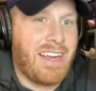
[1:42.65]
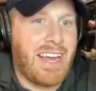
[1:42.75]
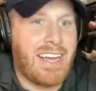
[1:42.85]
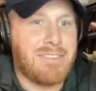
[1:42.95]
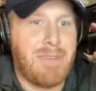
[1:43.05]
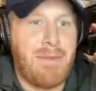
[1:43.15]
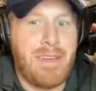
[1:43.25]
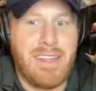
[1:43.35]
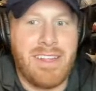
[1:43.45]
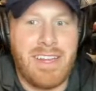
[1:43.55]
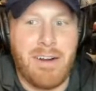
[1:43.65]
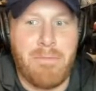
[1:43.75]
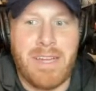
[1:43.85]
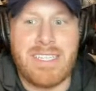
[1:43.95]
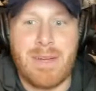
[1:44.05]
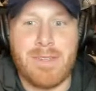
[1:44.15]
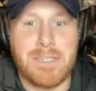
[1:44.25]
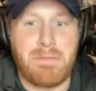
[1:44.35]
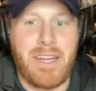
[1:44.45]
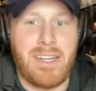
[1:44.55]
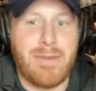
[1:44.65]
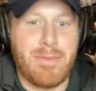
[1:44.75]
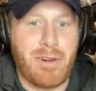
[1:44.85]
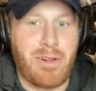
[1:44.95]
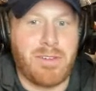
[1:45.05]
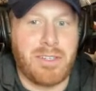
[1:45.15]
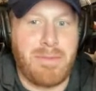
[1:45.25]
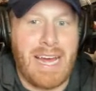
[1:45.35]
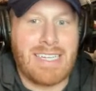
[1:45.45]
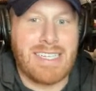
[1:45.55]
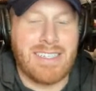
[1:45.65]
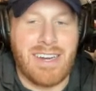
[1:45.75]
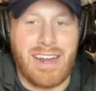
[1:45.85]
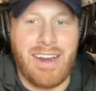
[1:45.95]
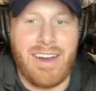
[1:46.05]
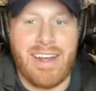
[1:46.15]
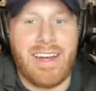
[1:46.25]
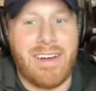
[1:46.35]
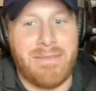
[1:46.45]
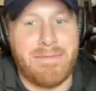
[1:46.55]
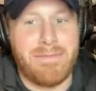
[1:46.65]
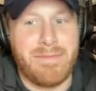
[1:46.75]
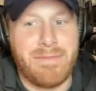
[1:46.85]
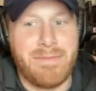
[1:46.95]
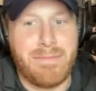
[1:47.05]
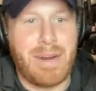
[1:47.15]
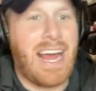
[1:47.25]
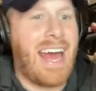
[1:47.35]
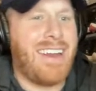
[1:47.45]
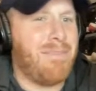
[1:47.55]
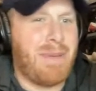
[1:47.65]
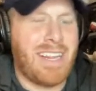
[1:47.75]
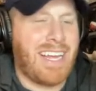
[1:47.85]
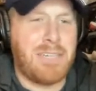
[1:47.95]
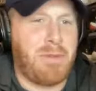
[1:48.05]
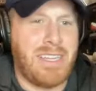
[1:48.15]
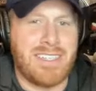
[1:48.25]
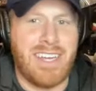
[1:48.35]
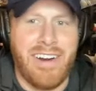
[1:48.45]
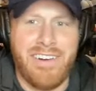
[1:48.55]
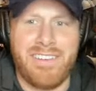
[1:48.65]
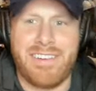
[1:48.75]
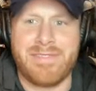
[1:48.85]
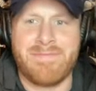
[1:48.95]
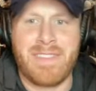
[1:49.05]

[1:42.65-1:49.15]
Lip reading: I guess maybe Ben Simmons has played a little bit more close to the basket tonight, but it hadn't been like he's playing the center. So,